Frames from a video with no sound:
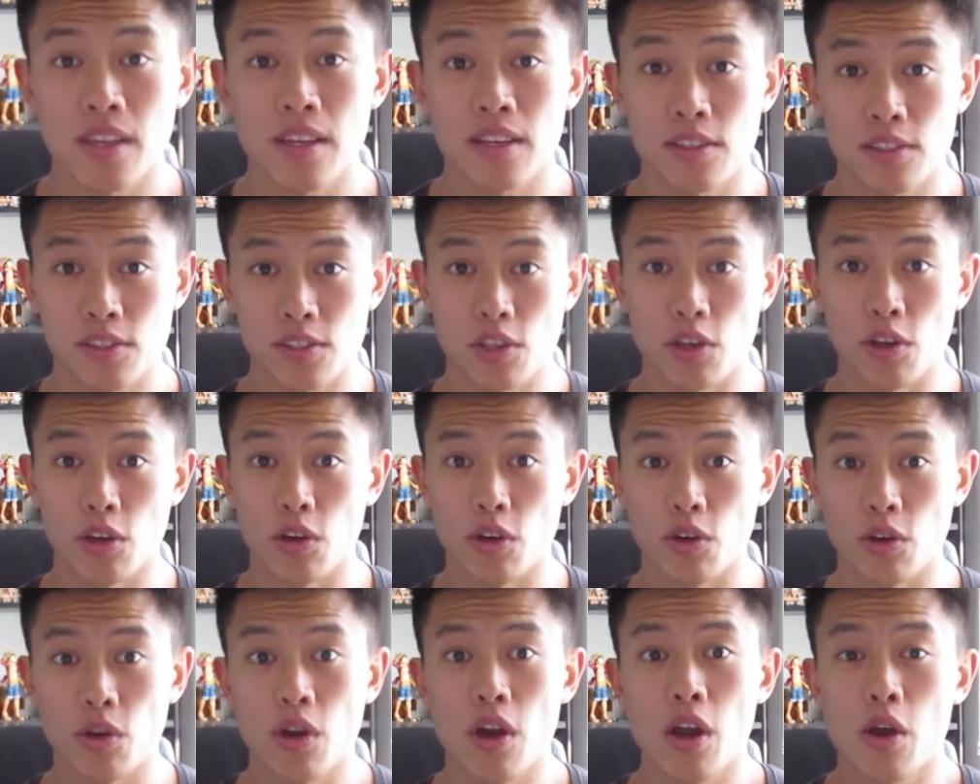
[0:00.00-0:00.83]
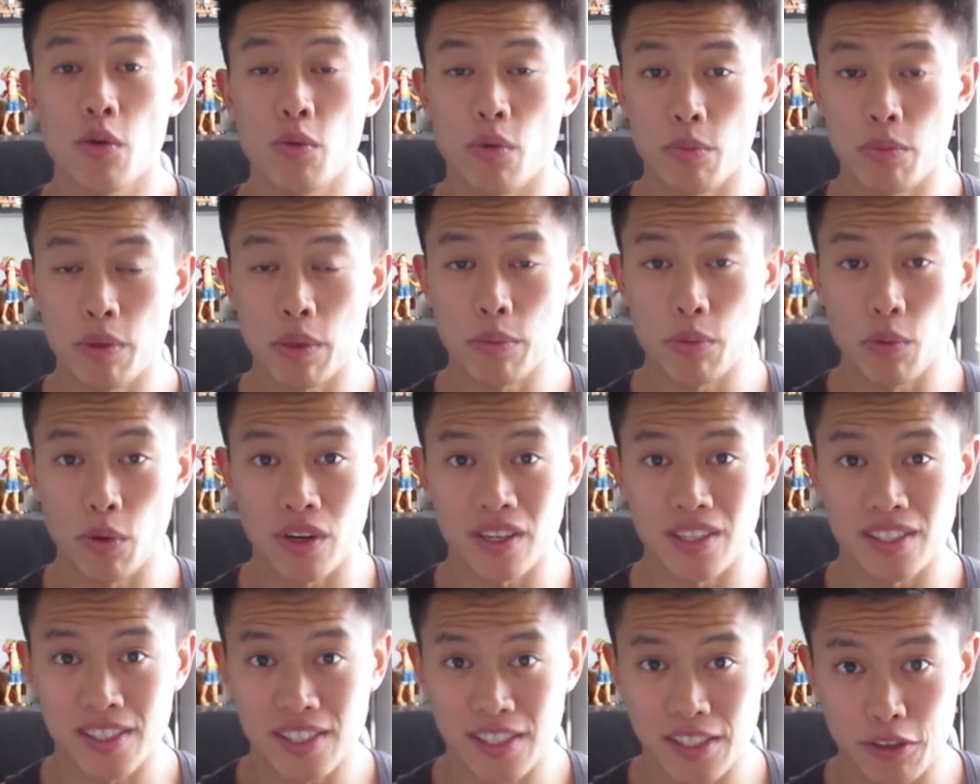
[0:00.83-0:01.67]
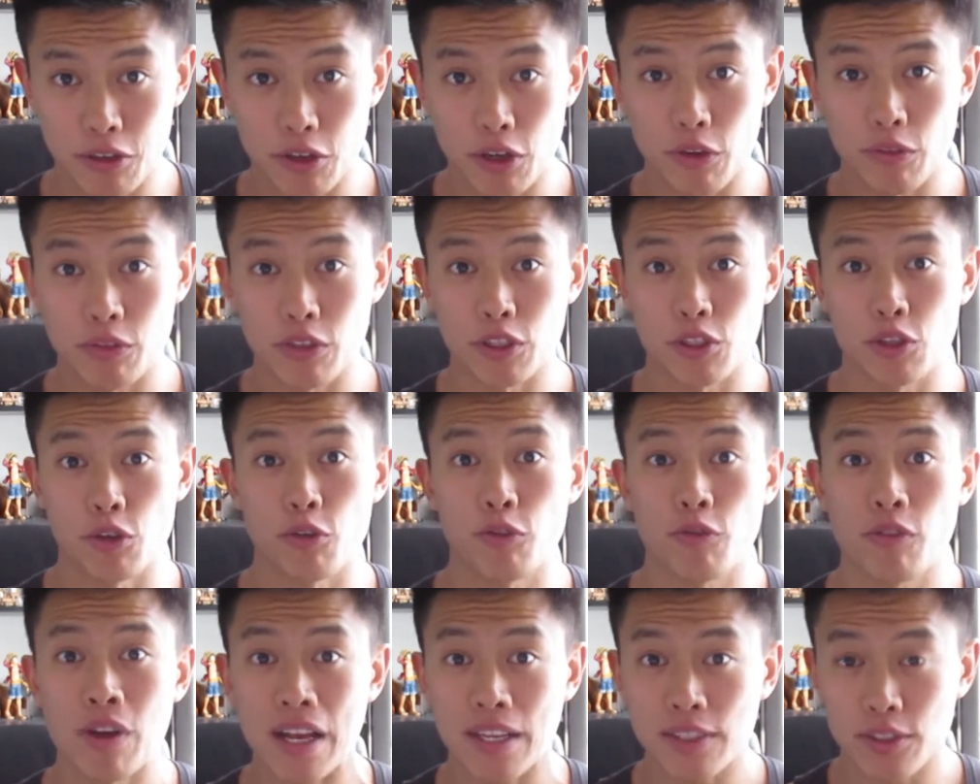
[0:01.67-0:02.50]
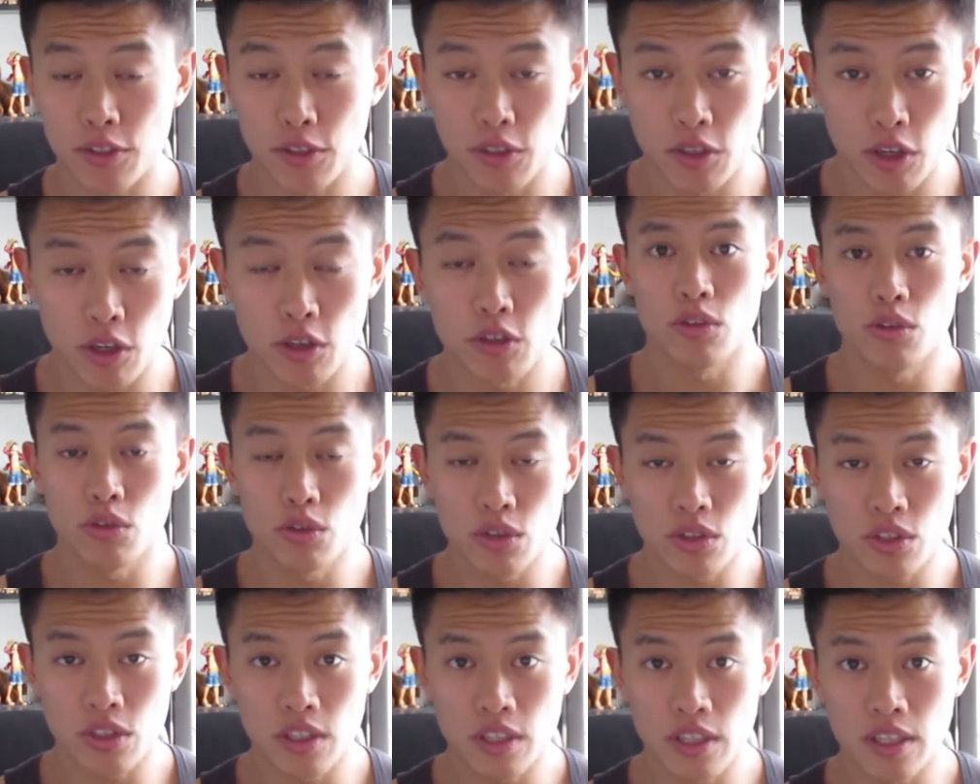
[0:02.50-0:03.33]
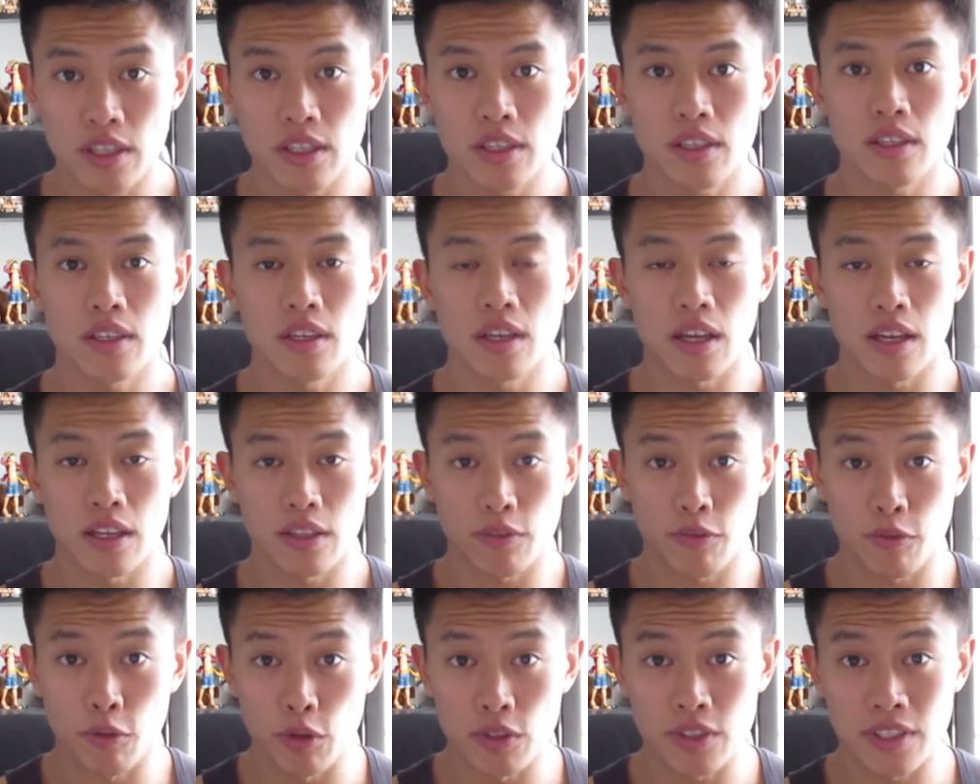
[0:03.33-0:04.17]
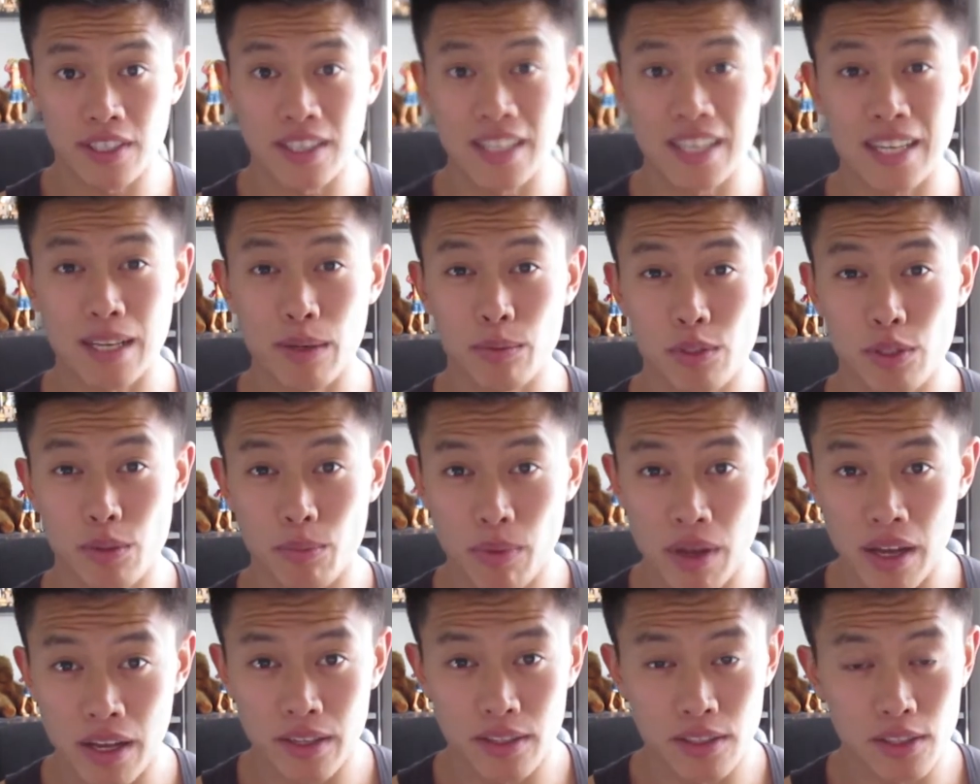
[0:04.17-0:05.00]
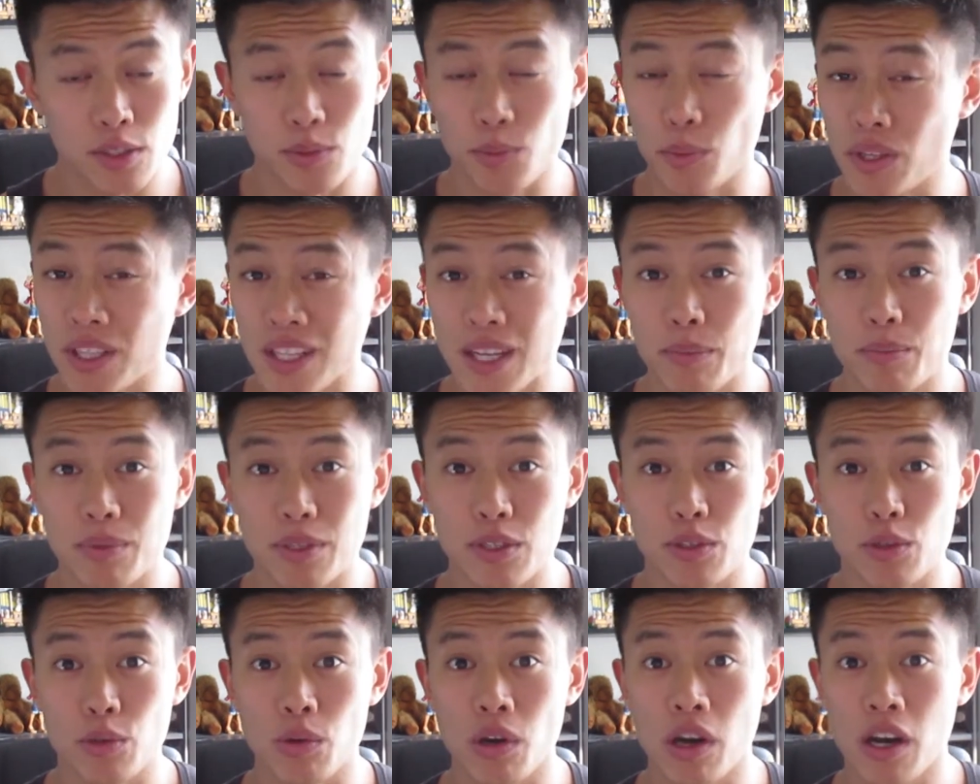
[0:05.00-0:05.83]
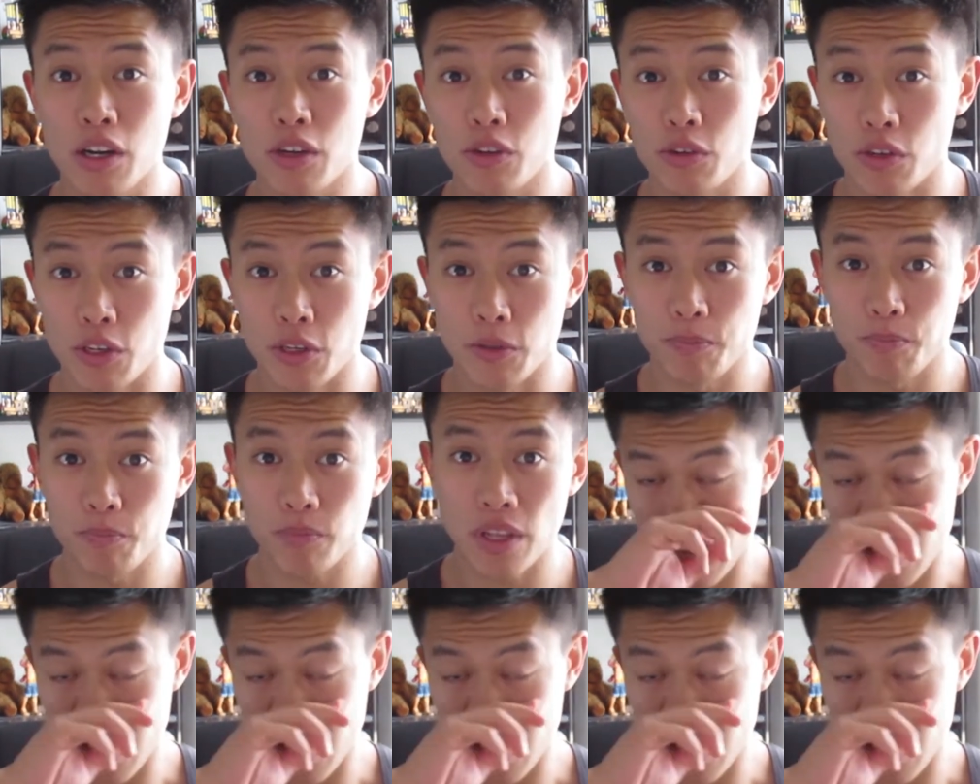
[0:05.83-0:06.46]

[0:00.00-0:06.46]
So when people are considering if they should fast or not, usually the first thing that comes to mind is, will I be too hungry?